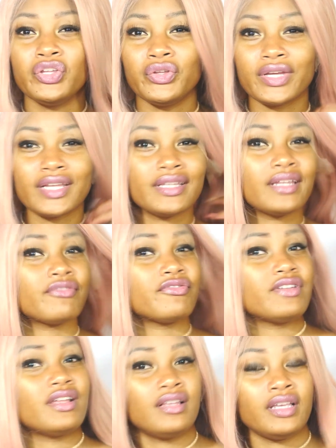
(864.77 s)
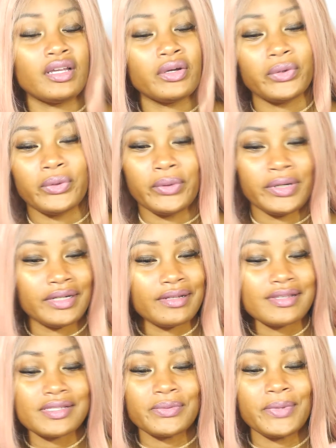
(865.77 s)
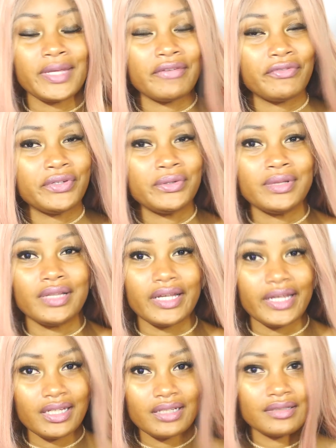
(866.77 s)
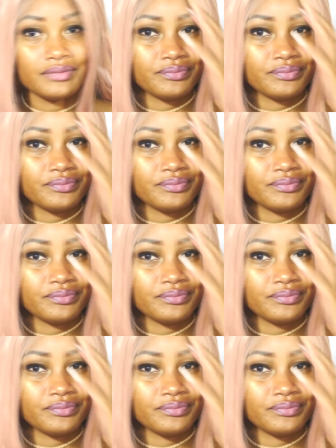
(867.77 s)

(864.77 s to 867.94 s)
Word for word: you can definitely order this wig if you like